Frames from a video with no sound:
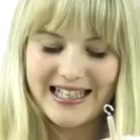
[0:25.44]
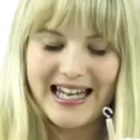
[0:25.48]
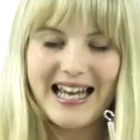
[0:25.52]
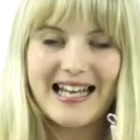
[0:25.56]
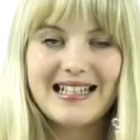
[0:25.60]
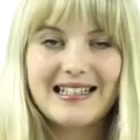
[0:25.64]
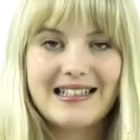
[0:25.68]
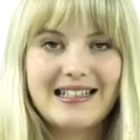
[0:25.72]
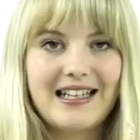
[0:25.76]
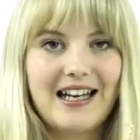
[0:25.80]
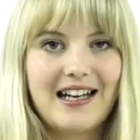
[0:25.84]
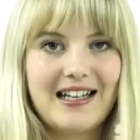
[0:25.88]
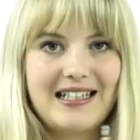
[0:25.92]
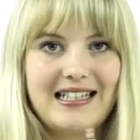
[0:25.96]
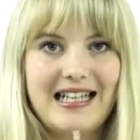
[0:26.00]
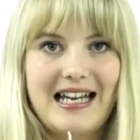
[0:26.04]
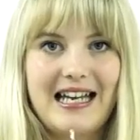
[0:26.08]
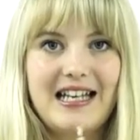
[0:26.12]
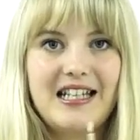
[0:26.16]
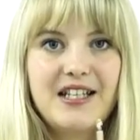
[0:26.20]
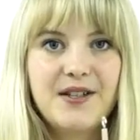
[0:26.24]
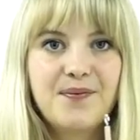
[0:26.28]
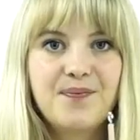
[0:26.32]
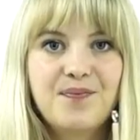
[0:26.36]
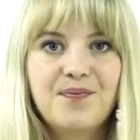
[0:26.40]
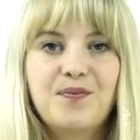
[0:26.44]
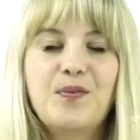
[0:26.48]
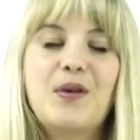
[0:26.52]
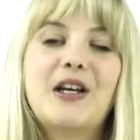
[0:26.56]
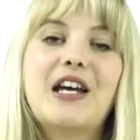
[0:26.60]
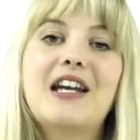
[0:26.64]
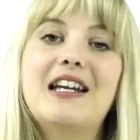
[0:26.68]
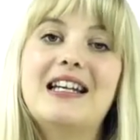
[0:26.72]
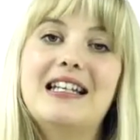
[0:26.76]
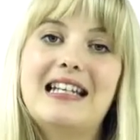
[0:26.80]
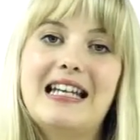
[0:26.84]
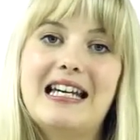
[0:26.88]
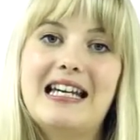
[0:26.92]
get started, we're
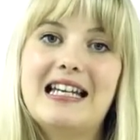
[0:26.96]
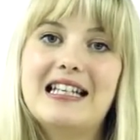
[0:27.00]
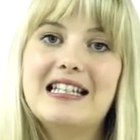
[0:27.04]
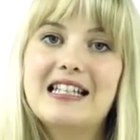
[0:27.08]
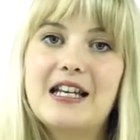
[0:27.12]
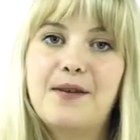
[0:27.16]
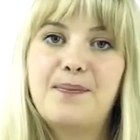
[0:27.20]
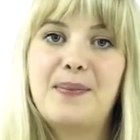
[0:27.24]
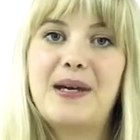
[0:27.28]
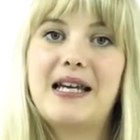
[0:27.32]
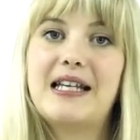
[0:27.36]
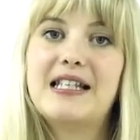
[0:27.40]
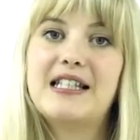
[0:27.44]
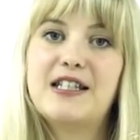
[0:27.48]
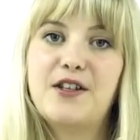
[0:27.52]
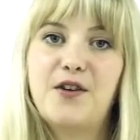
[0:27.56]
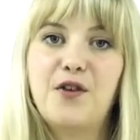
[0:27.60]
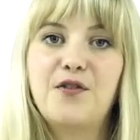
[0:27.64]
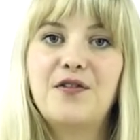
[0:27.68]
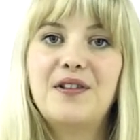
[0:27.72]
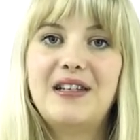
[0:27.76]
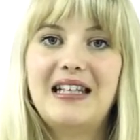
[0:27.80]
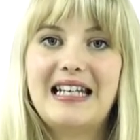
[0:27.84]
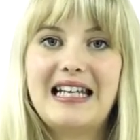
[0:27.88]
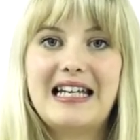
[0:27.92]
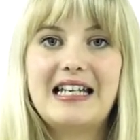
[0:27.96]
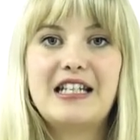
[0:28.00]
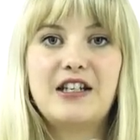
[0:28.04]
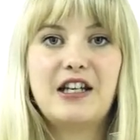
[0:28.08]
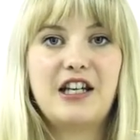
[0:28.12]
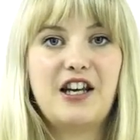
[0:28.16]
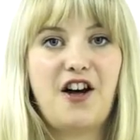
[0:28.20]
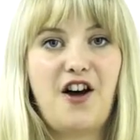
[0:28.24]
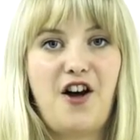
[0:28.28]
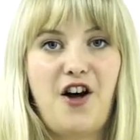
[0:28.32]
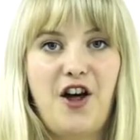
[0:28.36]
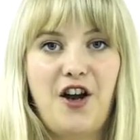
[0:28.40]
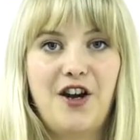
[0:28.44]
going to need a piece of leader
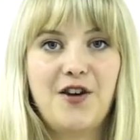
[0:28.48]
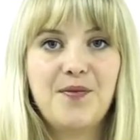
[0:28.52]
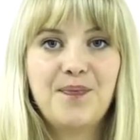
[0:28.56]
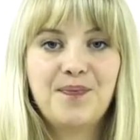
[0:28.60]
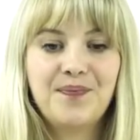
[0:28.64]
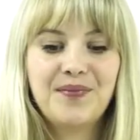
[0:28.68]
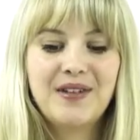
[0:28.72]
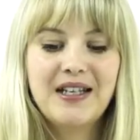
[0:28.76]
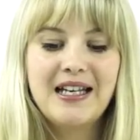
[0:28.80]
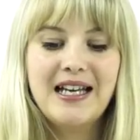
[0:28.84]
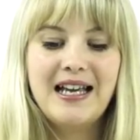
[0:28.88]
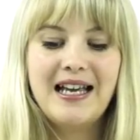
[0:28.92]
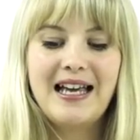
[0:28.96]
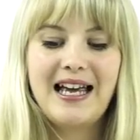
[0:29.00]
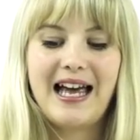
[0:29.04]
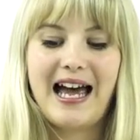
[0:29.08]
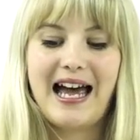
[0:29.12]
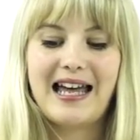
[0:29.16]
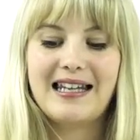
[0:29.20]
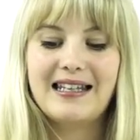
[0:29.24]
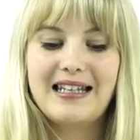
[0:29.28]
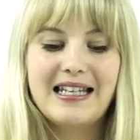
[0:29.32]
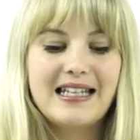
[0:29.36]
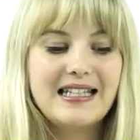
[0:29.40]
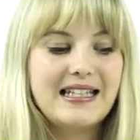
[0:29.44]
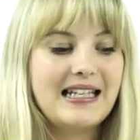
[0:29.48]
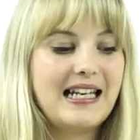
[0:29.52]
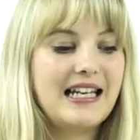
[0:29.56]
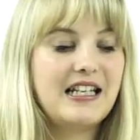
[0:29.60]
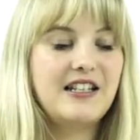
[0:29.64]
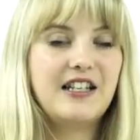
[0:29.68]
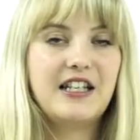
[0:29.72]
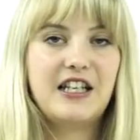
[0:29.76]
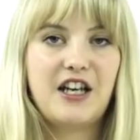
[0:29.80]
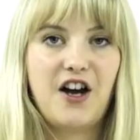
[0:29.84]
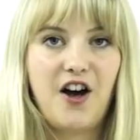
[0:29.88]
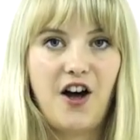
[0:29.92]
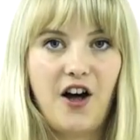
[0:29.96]
yarn. And this leader
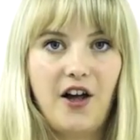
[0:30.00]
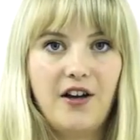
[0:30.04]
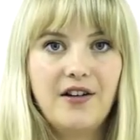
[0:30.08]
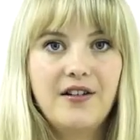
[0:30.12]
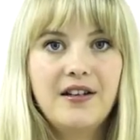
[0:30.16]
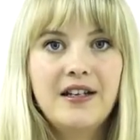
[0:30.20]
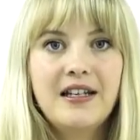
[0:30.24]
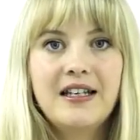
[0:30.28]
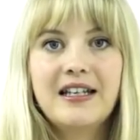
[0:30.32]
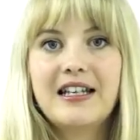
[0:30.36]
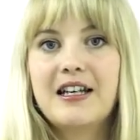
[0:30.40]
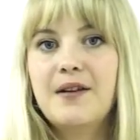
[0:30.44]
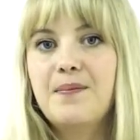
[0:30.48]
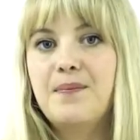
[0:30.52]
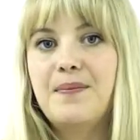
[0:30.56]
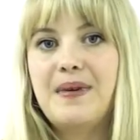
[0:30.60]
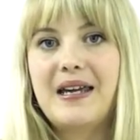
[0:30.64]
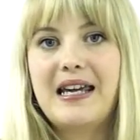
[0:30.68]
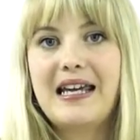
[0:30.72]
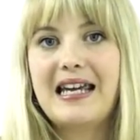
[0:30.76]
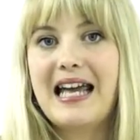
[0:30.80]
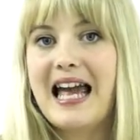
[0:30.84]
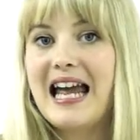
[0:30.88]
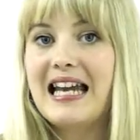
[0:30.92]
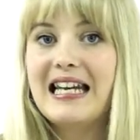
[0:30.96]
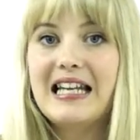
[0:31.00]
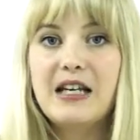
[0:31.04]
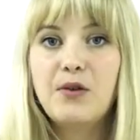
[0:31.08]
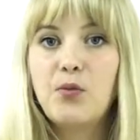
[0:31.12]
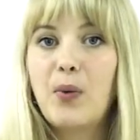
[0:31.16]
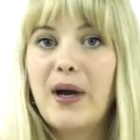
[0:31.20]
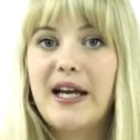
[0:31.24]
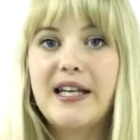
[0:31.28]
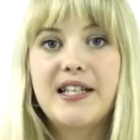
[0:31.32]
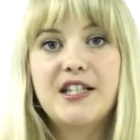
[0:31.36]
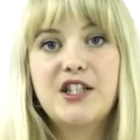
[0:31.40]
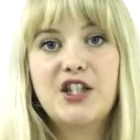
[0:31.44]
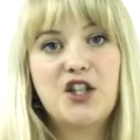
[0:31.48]
yarn can be any
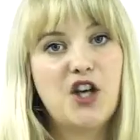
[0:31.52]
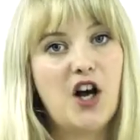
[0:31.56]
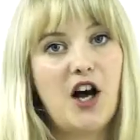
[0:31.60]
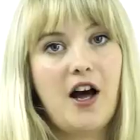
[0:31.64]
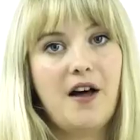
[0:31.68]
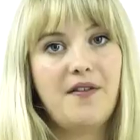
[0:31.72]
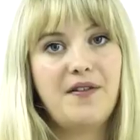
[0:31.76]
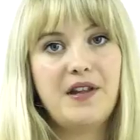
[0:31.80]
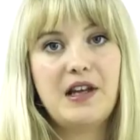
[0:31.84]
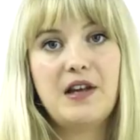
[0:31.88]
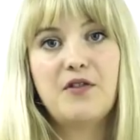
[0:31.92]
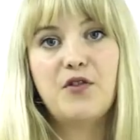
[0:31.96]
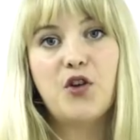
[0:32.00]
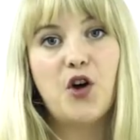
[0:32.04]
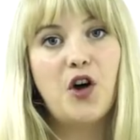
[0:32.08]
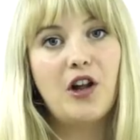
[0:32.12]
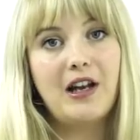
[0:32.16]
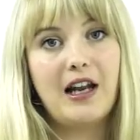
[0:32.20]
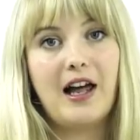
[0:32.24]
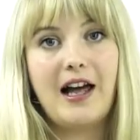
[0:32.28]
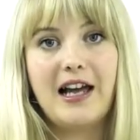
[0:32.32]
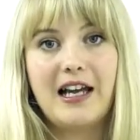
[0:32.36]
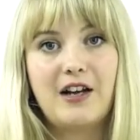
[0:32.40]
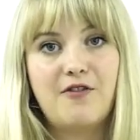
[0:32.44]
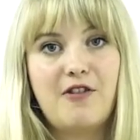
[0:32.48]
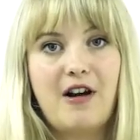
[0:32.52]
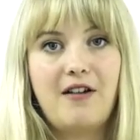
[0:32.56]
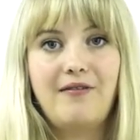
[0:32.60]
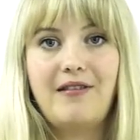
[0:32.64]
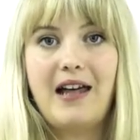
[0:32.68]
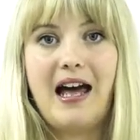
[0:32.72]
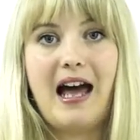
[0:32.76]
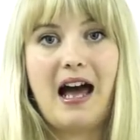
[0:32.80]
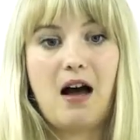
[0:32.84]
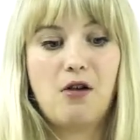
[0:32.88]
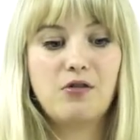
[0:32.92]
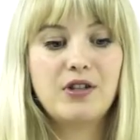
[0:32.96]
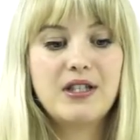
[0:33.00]
waste yarn that you've got lying around the
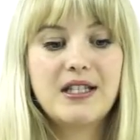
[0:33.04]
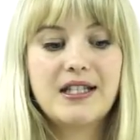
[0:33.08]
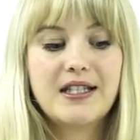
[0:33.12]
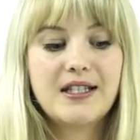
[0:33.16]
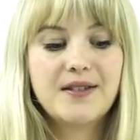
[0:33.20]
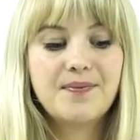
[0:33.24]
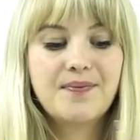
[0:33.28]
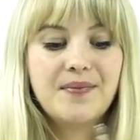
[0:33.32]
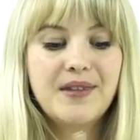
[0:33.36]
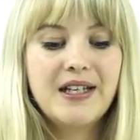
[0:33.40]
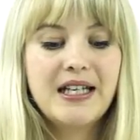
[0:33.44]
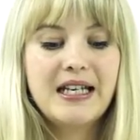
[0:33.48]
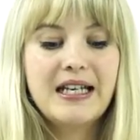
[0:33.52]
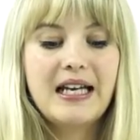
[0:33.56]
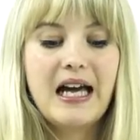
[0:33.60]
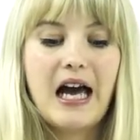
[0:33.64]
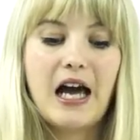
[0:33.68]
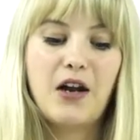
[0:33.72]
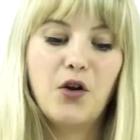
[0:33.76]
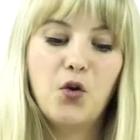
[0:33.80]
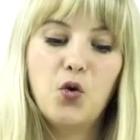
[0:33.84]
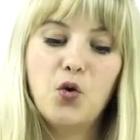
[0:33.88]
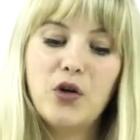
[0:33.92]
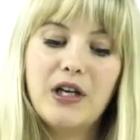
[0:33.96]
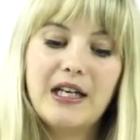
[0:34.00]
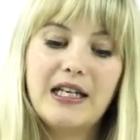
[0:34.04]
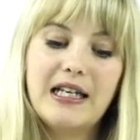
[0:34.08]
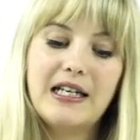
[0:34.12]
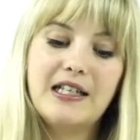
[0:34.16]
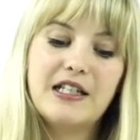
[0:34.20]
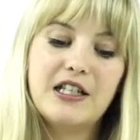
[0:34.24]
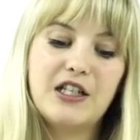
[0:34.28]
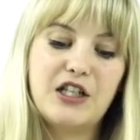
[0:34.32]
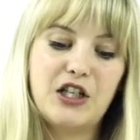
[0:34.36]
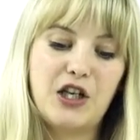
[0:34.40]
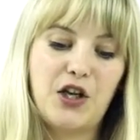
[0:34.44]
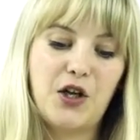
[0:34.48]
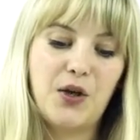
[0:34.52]
house. And all you need to
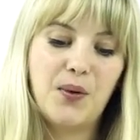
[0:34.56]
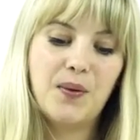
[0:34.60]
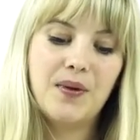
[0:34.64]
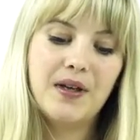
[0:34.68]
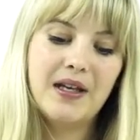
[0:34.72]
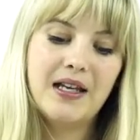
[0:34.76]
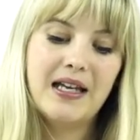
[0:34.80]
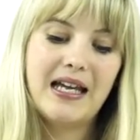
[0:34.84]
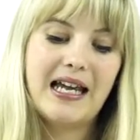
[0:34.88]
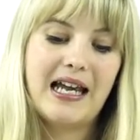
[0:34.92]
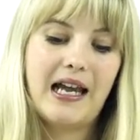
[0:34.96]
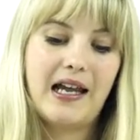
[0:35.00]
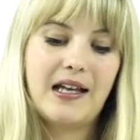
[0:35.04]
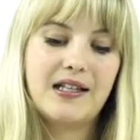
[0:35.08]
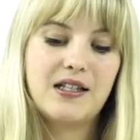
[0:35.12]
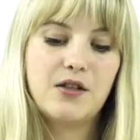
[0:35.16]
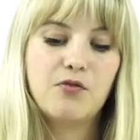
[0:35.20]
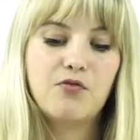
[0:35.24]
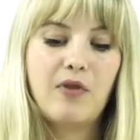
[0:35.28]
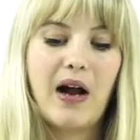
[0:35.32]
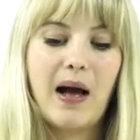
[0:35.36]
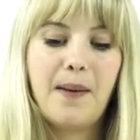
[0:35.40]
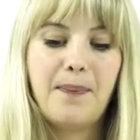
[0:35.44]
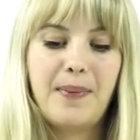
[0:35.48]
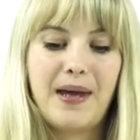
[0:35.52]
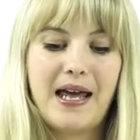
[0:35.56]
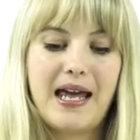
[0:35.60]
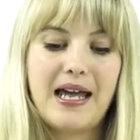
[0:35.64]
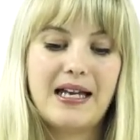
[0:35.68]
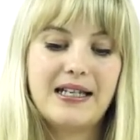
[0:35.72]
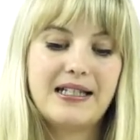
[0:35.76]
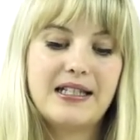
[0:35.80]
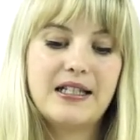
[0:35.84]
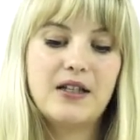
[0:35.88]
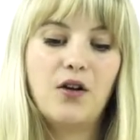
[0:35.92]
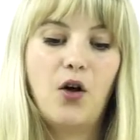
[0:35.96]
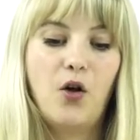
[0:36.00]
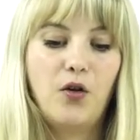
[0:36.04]
do is wrap
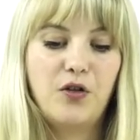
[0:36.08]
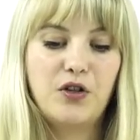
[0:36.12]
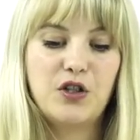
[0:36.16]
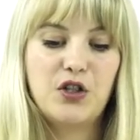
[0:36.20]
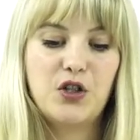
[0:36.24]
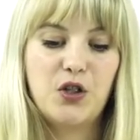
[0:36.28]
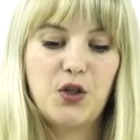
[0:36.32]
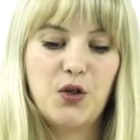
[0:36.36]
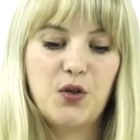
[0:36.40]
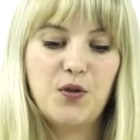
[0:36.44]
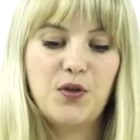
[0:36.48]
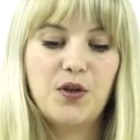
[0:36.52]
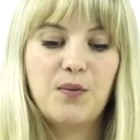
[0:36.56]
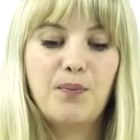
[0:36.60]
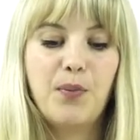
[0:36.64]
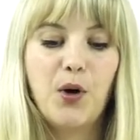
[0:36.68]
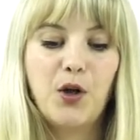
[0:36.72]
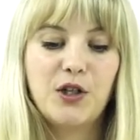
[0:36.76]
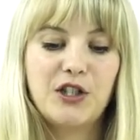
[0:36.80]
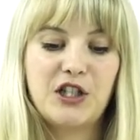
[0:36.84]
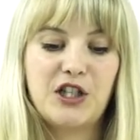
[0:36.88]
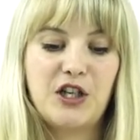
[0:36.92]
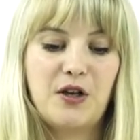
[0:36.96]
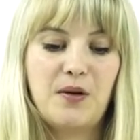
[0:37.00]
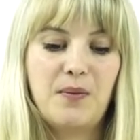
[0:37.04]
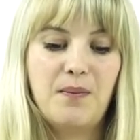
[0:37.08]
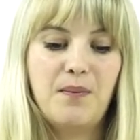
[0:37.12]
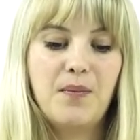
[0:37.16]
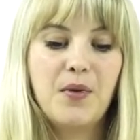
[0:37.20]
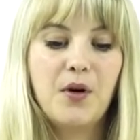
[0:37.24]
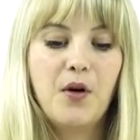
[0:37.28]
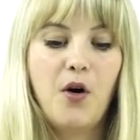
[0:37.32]
it onto the bottom